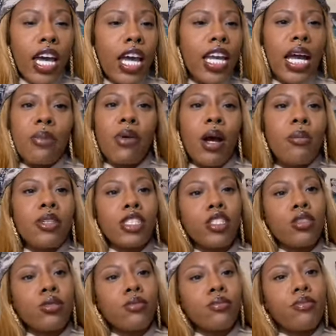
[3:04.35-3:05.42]
And I promise
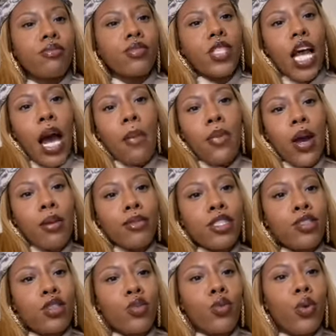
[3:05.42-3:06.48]
you, I promise
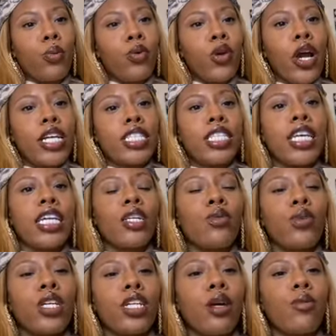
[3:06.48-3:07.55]
you, you won't procrastinate
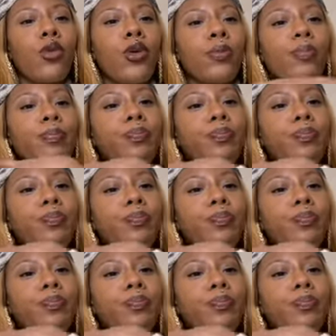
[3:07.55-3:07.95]
doing it no more.